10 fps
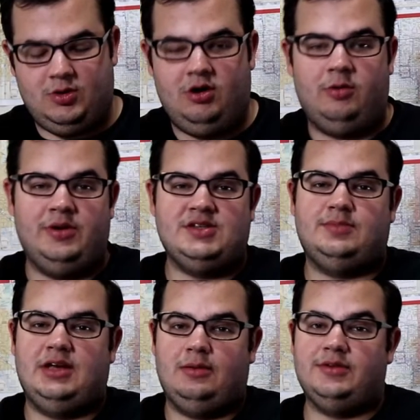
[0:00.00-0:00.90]
always
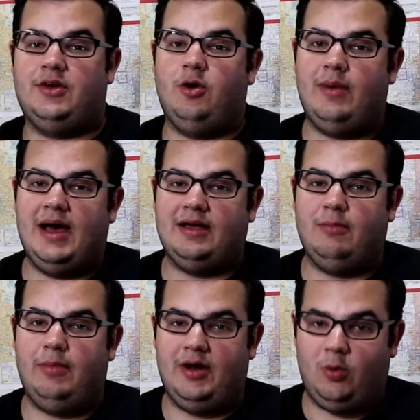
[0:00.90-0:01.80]
be able to go back
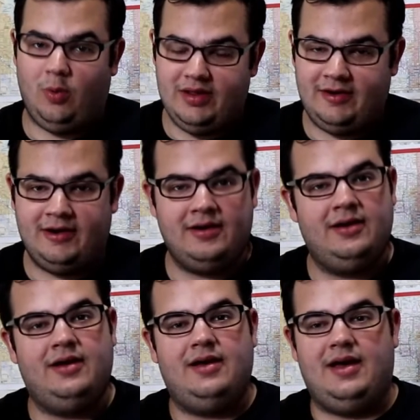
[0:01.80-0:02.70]
in better weather
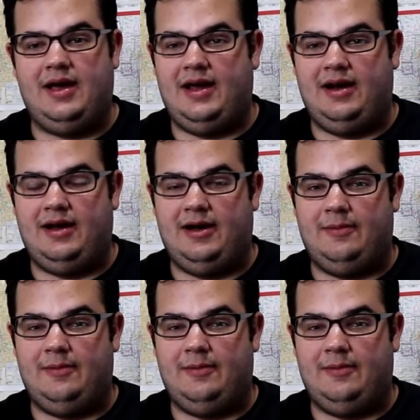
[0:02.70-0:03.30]
and